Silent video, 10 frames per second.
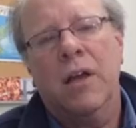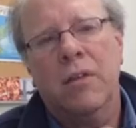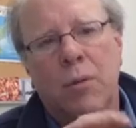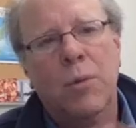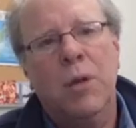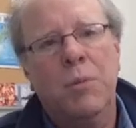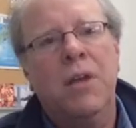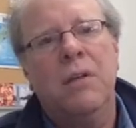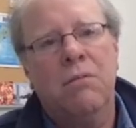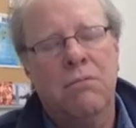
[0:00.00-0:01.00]
And there may
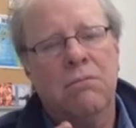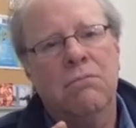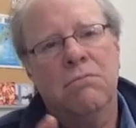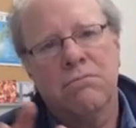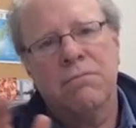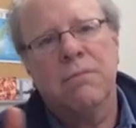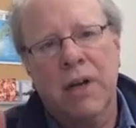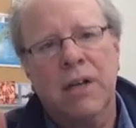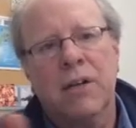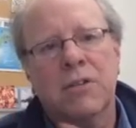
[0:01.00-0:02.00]
be,
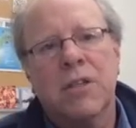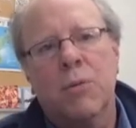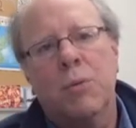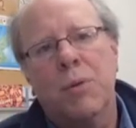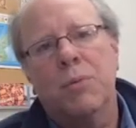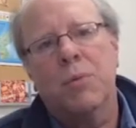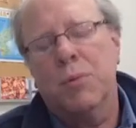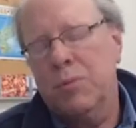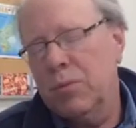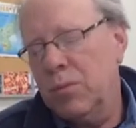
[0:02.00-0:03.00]
I can understand why
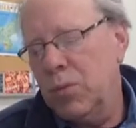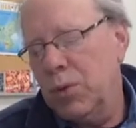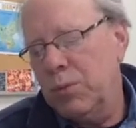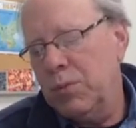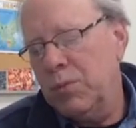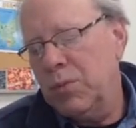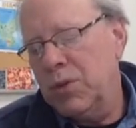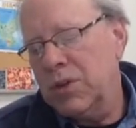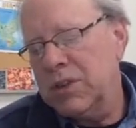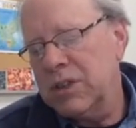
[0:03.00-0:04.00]
people
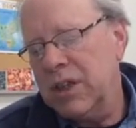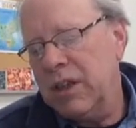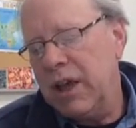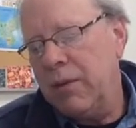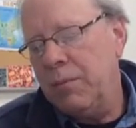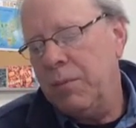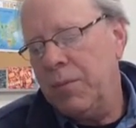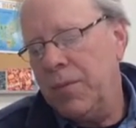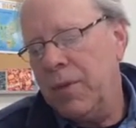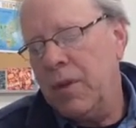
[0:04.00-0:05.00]
can see that.
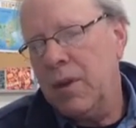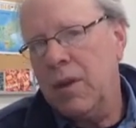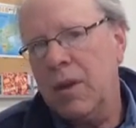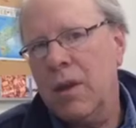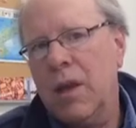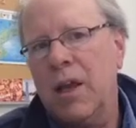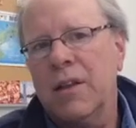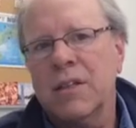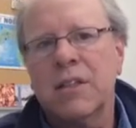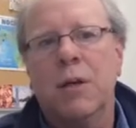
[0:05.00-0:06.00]

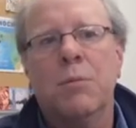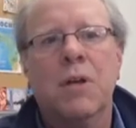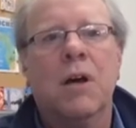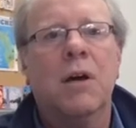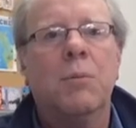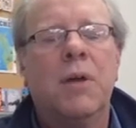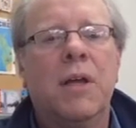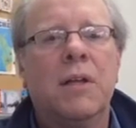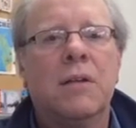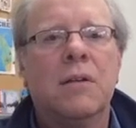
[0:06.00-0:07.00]
At the same time,
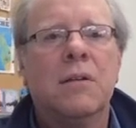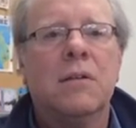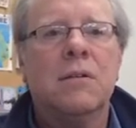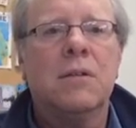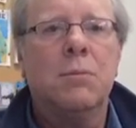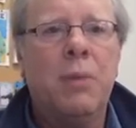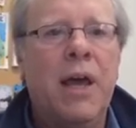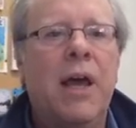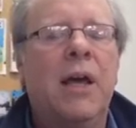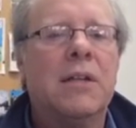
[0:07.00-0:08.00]
it
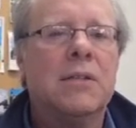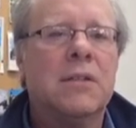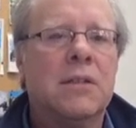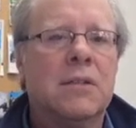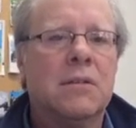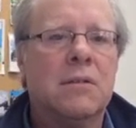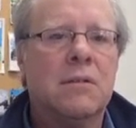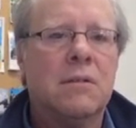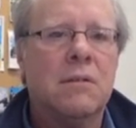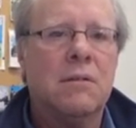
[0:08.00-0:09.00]
demands that
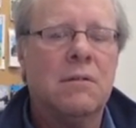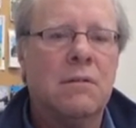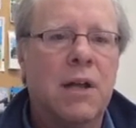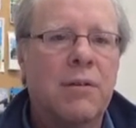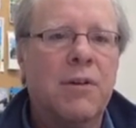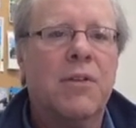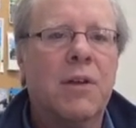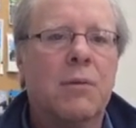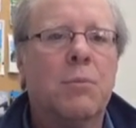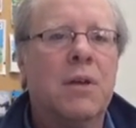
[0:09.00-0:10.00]

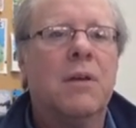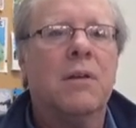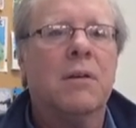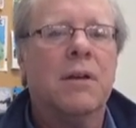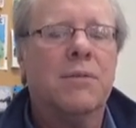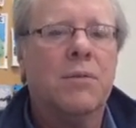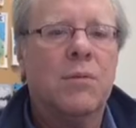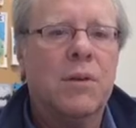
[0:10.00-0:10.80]
everything be, if